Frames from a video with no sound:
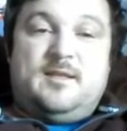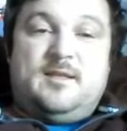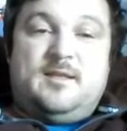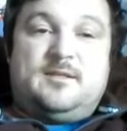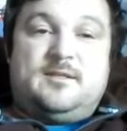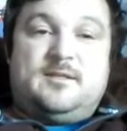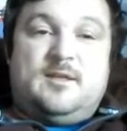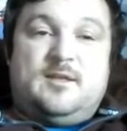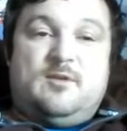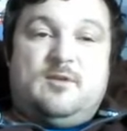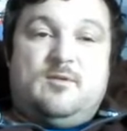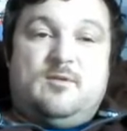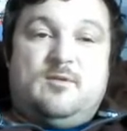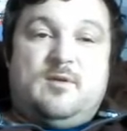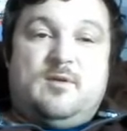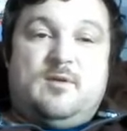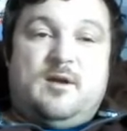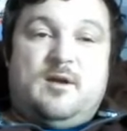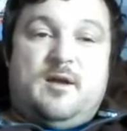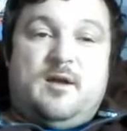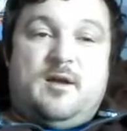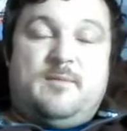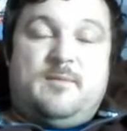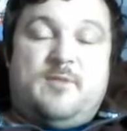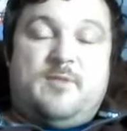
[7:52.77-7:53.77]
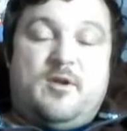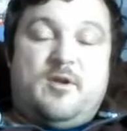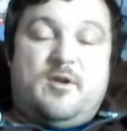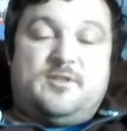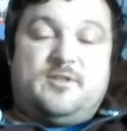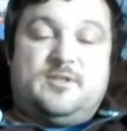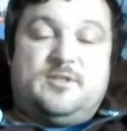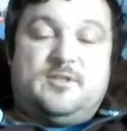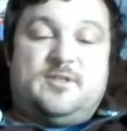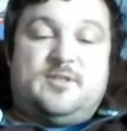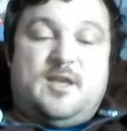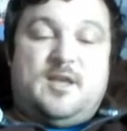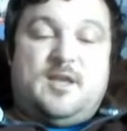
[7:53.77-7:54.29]
So I'm going
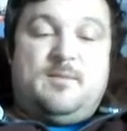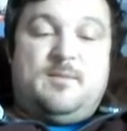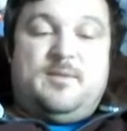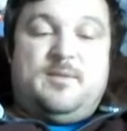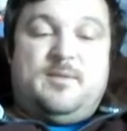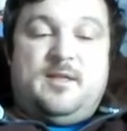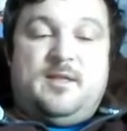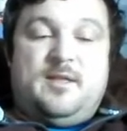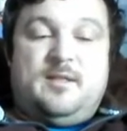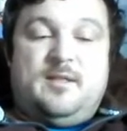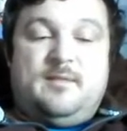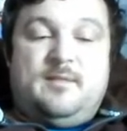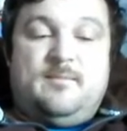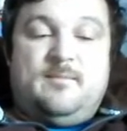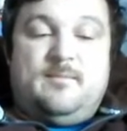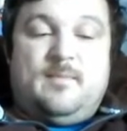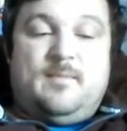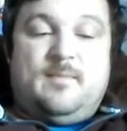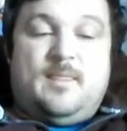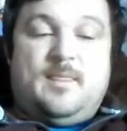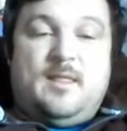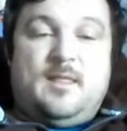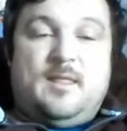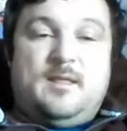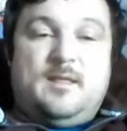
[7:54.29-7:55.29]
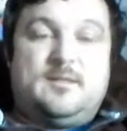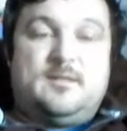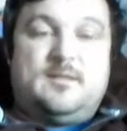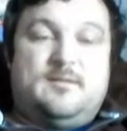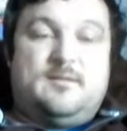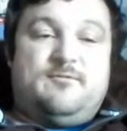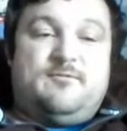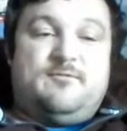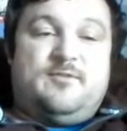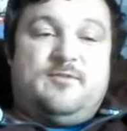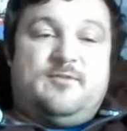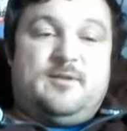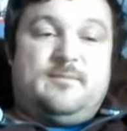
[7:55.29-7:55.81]
to type in
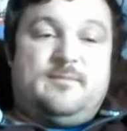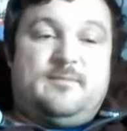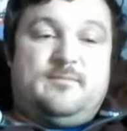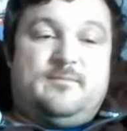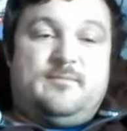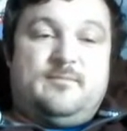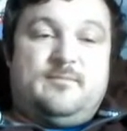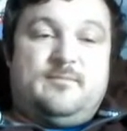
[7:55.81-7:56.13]
something